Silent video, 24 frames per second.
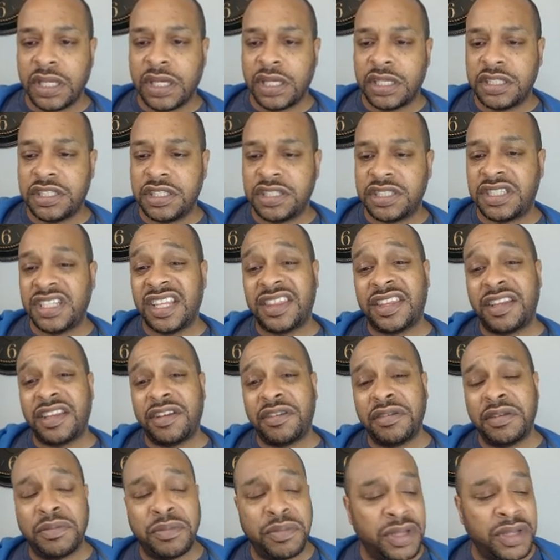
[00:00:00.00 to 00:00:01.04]
could you see
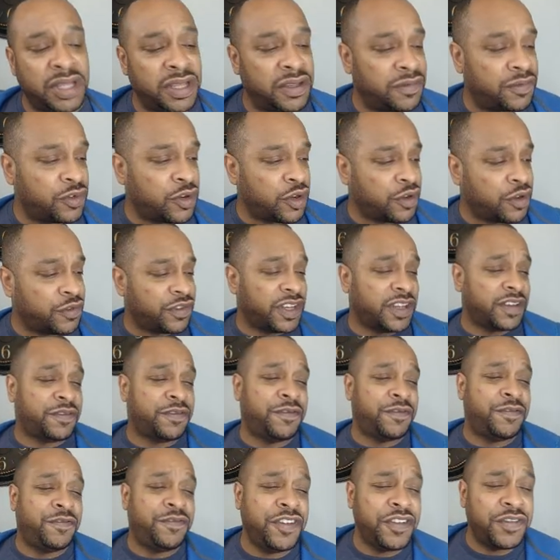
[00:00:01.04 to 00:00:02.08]
Ethereum be involved in
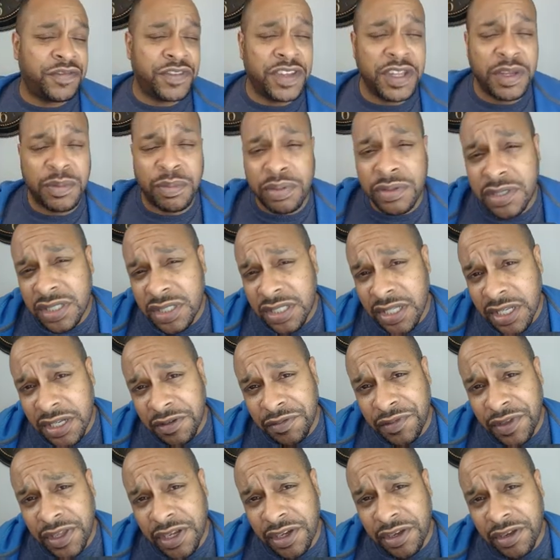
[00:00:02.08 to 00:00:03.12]
fifty percent
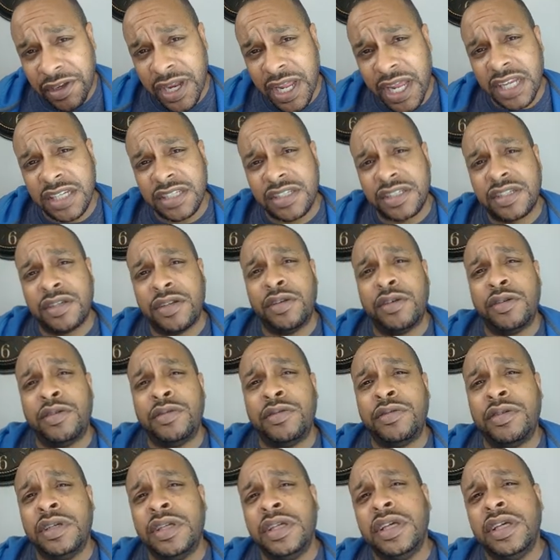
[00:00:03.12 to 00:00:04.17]
of
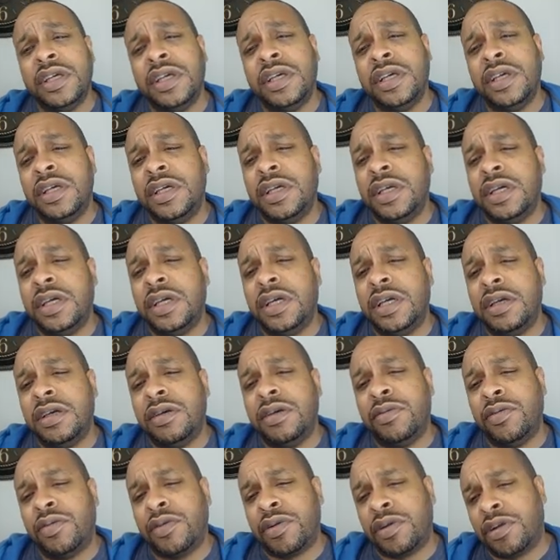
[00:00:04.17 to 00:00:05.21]
international
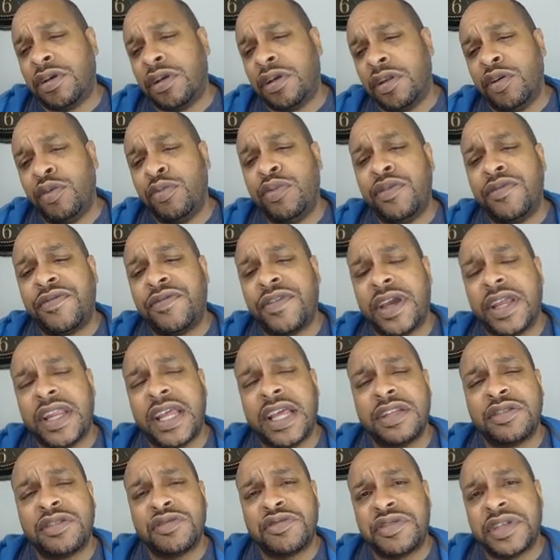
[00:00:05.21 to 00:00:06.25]
or global
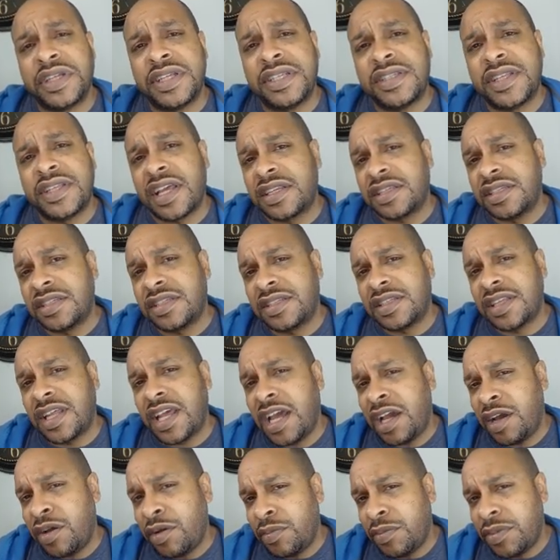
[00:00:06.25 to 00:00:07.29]
financial transactions?
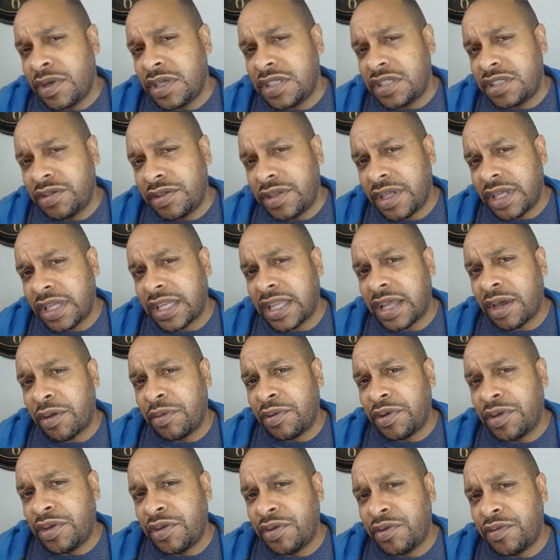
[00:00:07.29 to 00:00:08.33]
How much you think that
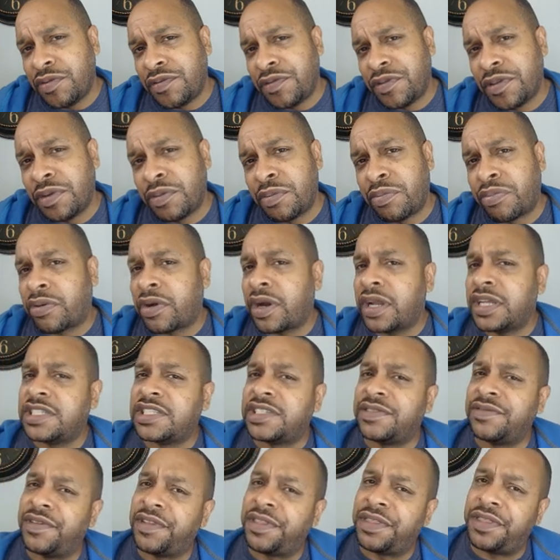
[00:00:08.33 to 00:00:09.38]
would do for the
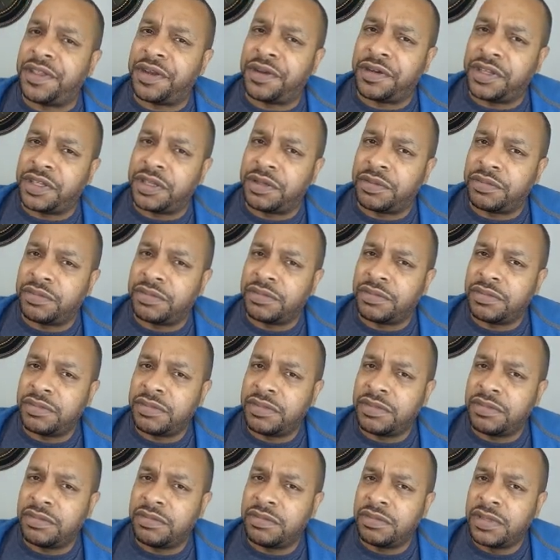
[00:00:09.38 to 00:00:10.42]
price of Ethereum?
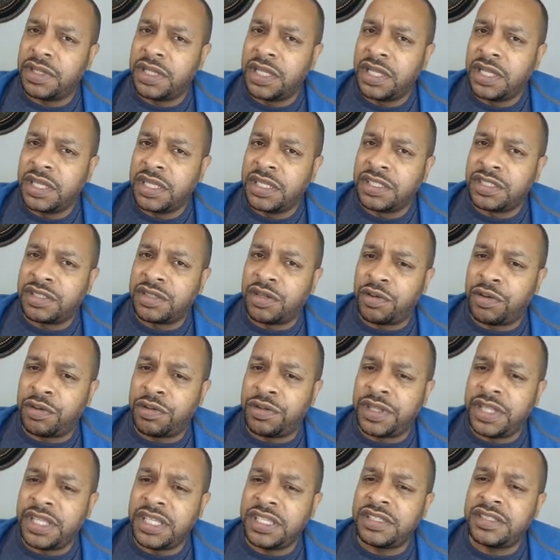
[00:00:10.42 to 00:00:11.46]
So
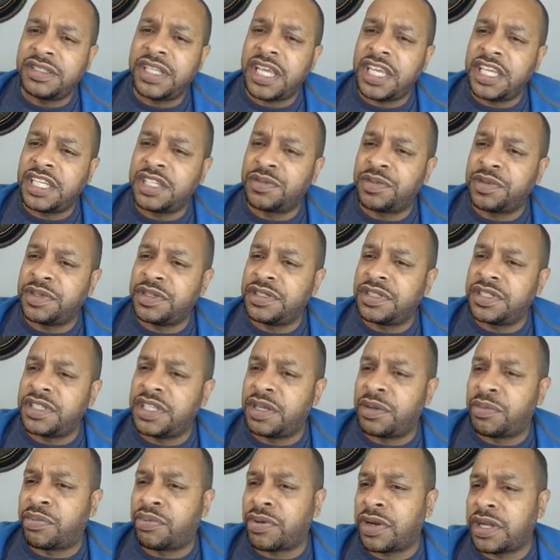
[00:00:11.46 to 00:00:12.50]
in these days where you see
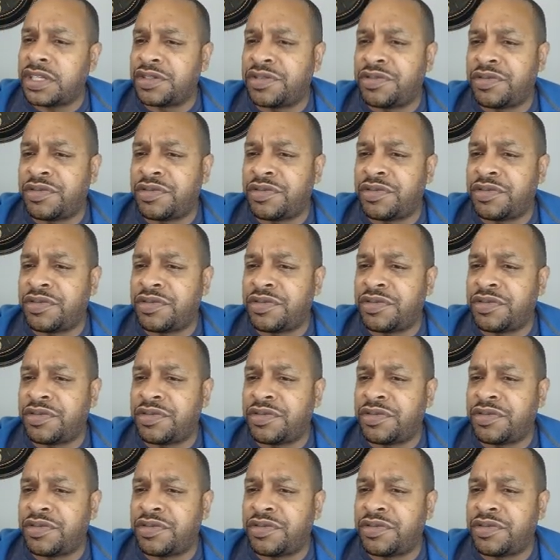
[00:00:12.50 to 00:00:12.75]
the price